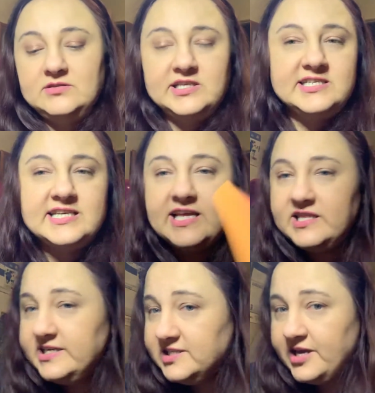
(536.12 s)
This
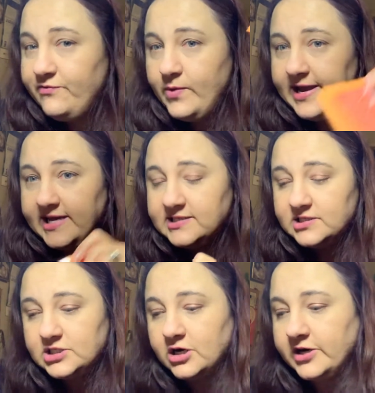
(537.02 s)
this giveaway isn't
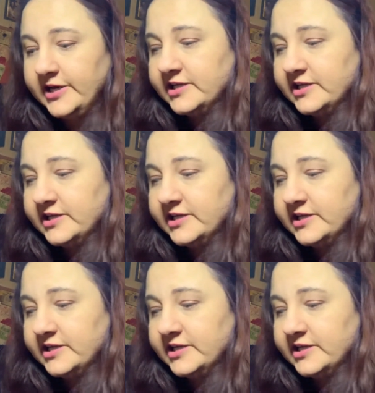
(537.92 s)
starting